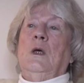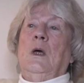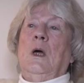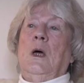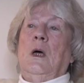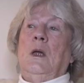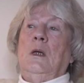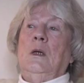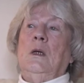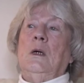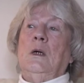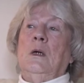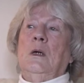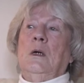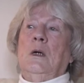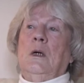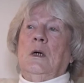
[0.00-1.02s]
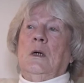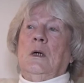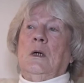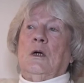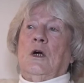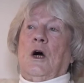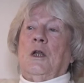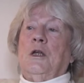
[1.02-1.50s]
and
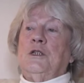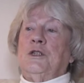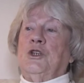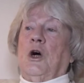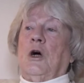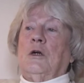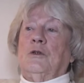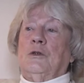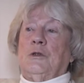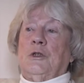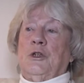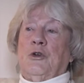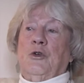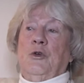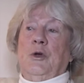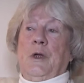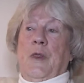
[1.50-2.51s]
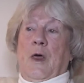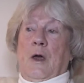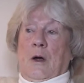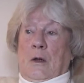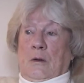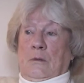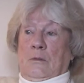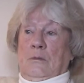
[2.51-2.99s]
got his doctoral degree
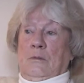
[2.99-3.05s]
there.